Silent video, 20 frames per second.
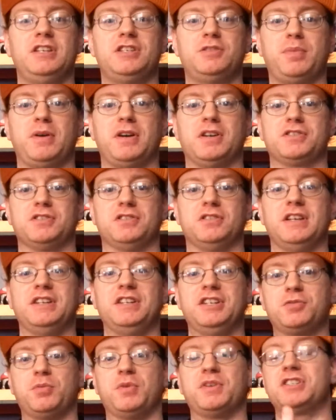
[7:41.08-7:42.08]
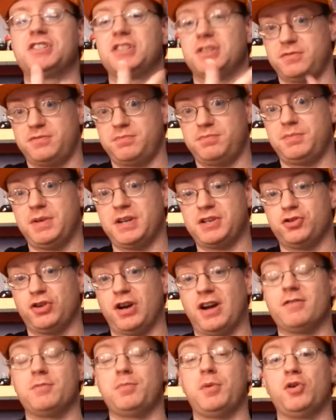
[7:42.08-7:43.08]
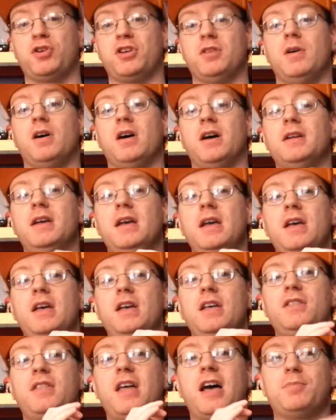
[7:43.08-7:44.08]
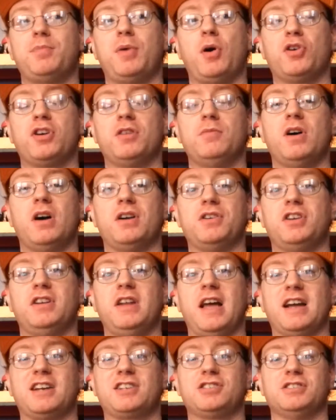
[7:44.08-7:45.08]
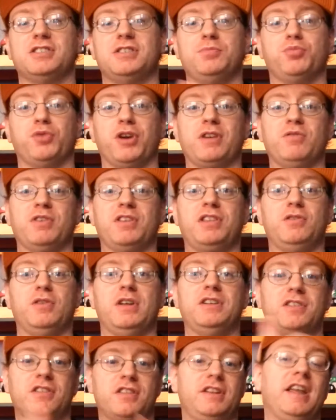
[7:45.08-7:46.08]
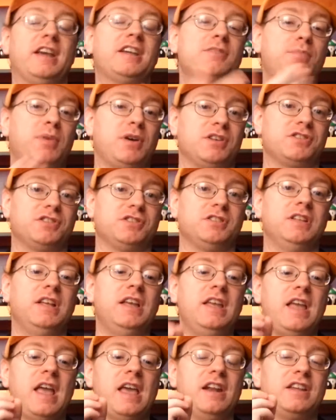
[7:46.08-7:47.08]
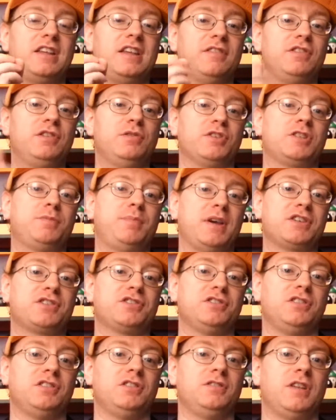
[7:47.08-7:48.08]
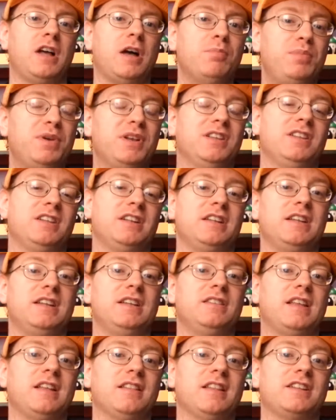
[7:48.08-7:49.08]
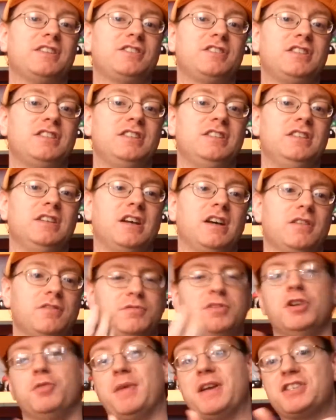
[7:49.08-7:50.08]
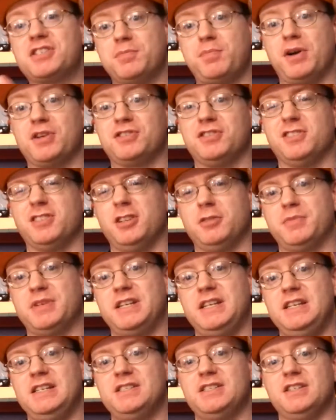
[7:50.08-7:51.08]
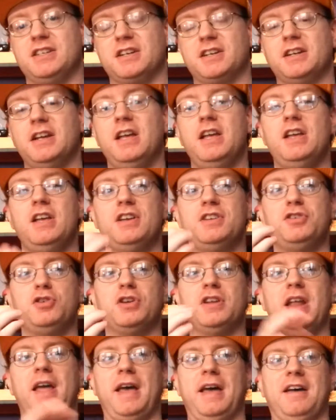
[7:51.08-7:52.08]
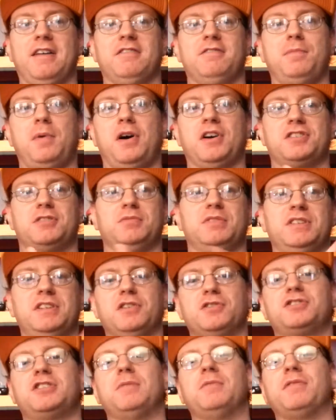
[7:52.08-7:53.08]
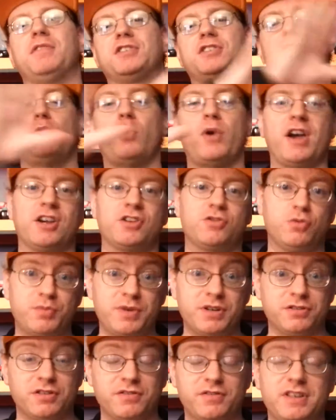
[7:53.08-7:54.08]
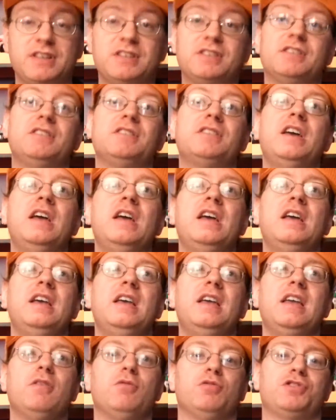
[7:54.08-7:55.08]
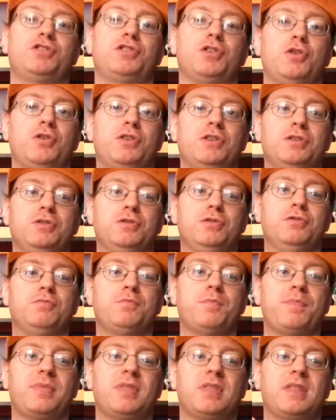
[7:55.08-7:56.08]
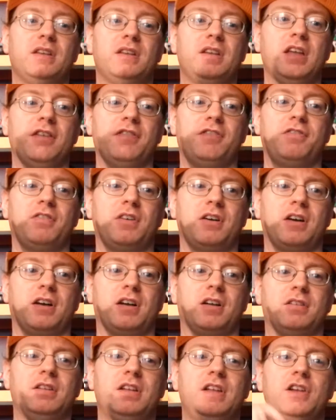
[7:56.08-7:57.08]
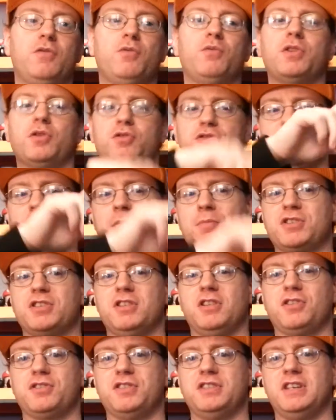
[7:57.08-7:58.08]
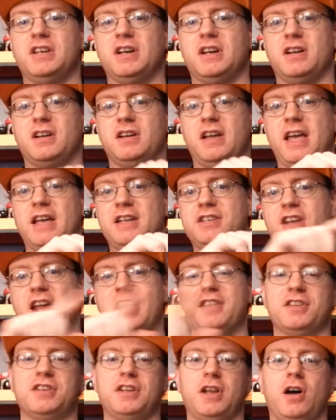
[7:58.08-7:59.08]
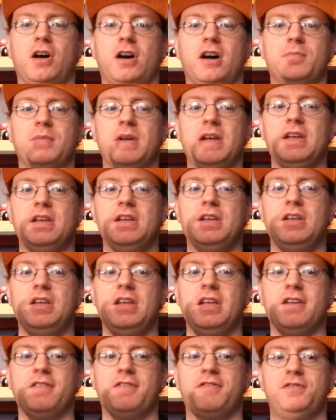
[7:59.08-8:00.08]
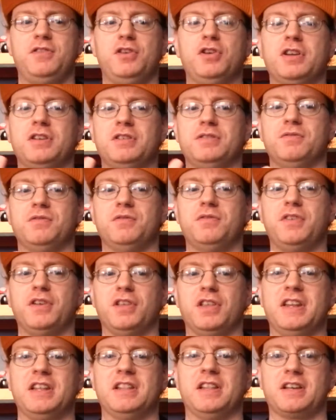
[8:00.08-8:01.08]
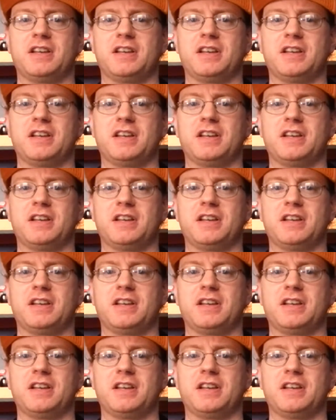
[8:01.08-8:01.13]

each puzzle, and each one is a picture of a Pokemon, that Pokemon you can actually bring with you into the next puzzle, and it gives you a special ability that lets the uh, you know makes the puzzle a little bit easier. You can have possibly you know some of the squares will be revealed. It will show you if uh, those numbers along the uh, edge and the top, if you can fill in